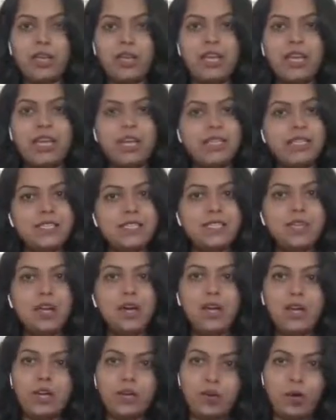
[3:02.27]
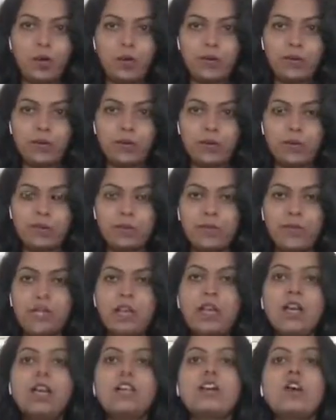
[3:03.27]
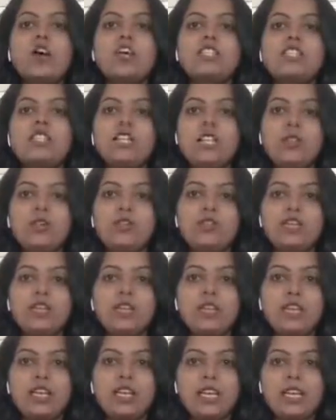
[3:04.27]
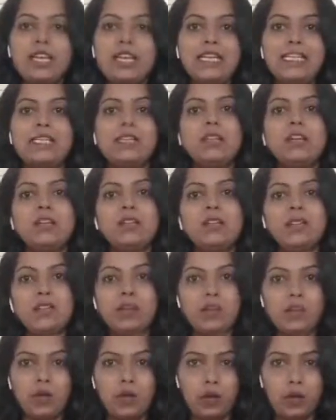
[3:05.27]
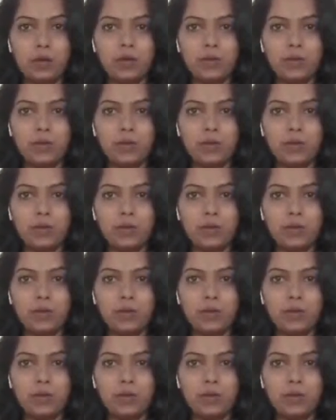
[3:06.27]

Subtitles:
is a law. Constitution is the law.